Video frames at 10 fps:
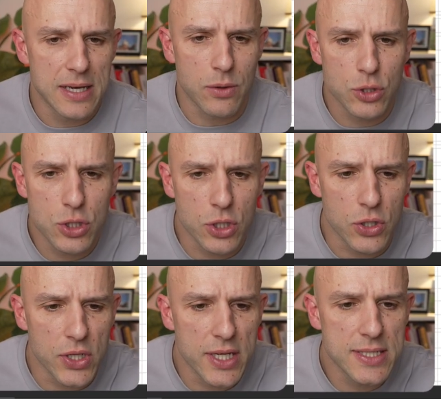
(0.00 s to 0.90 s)
I'll show
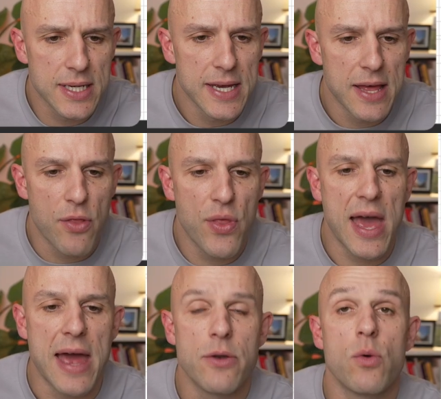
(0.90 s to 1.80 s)
you this.
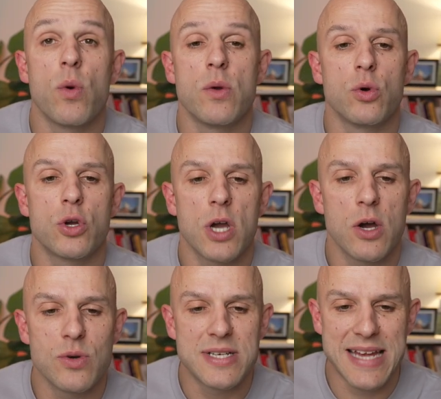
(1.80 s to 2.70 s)
Then we will
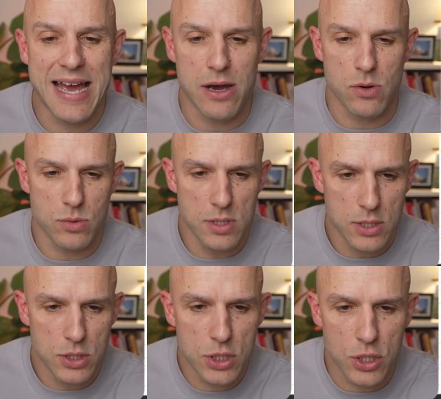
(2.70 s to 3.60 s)
go down
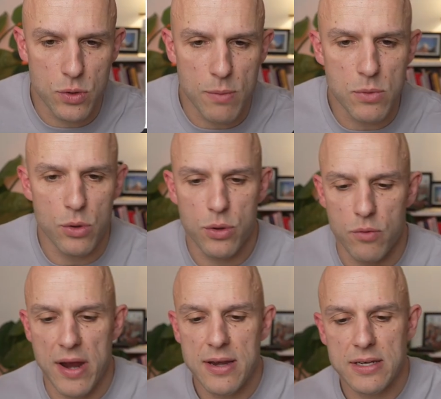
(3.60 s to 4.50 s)
to the monthly
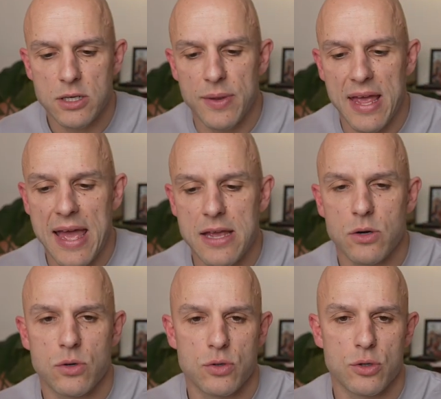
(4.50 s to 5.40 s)
rent. It's going to be
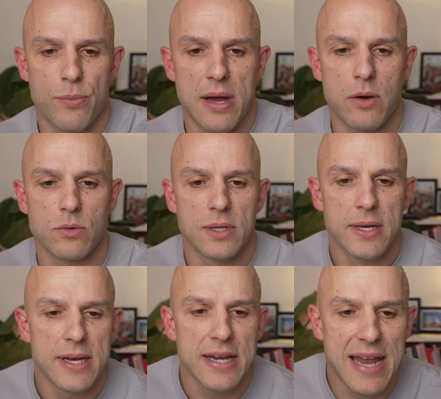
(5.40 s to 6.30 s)
£800.
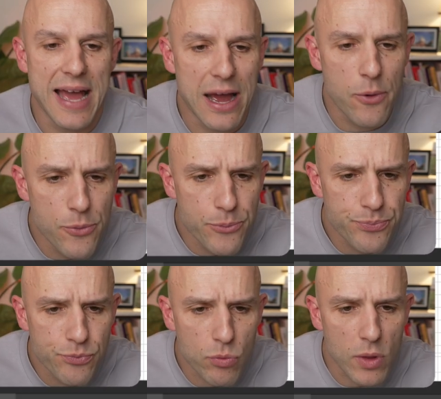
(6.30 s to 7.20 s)
Now,
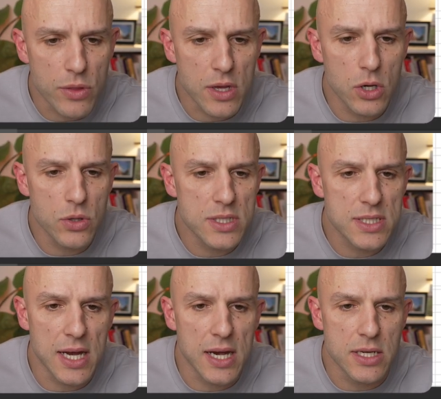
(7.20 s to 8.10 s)
the other
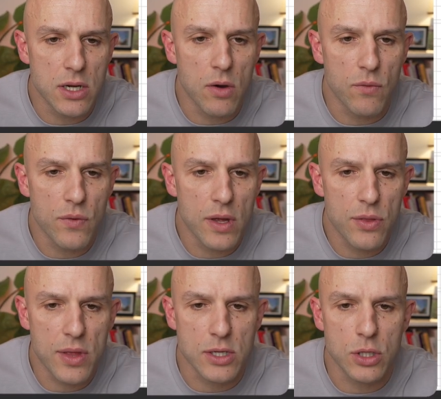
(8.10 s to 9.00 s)
side of
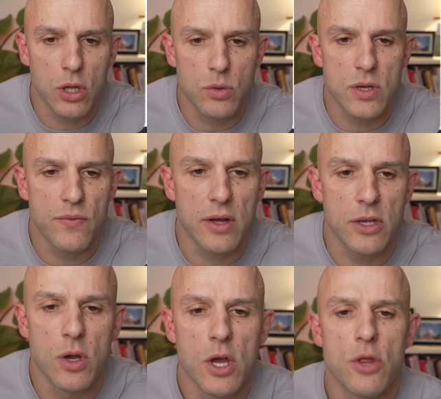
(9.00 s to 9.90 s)
things, the loan to
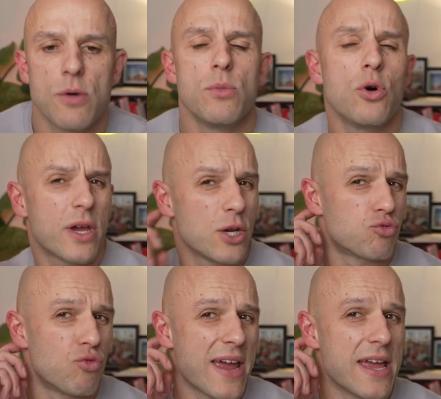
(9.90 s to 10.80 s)
value, the mortgage
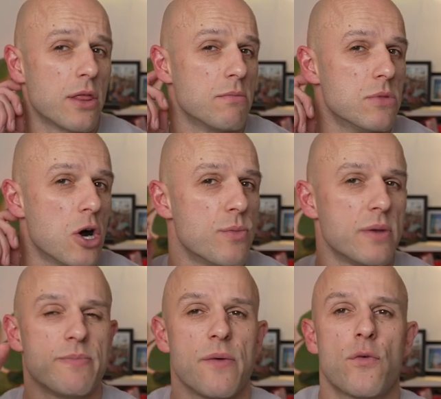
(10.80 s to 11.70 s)
rate at the
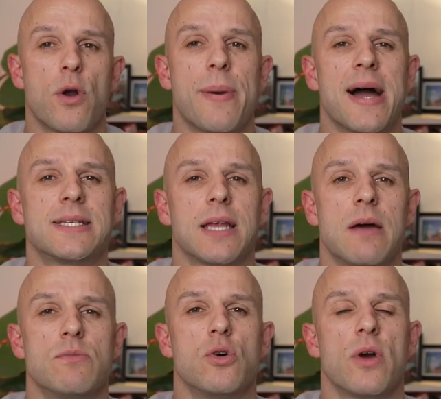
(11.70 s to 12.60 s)
moment for a
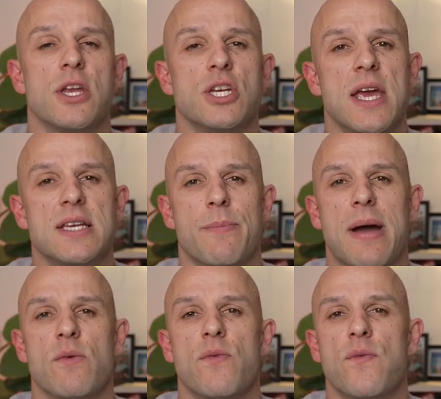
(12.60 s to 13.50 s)
buy-to-let mortgage is
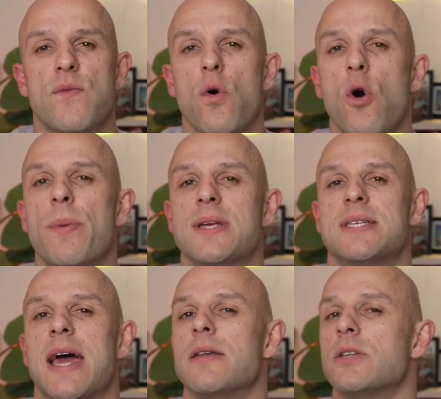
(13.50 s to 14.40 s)
about
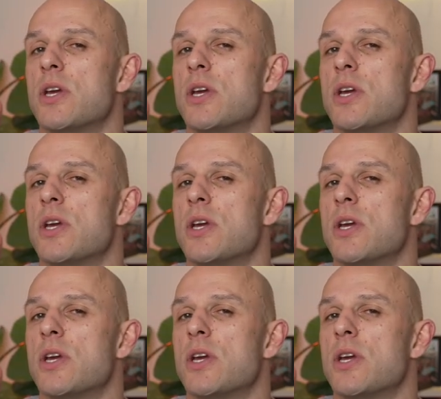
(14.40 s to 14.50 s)
4%.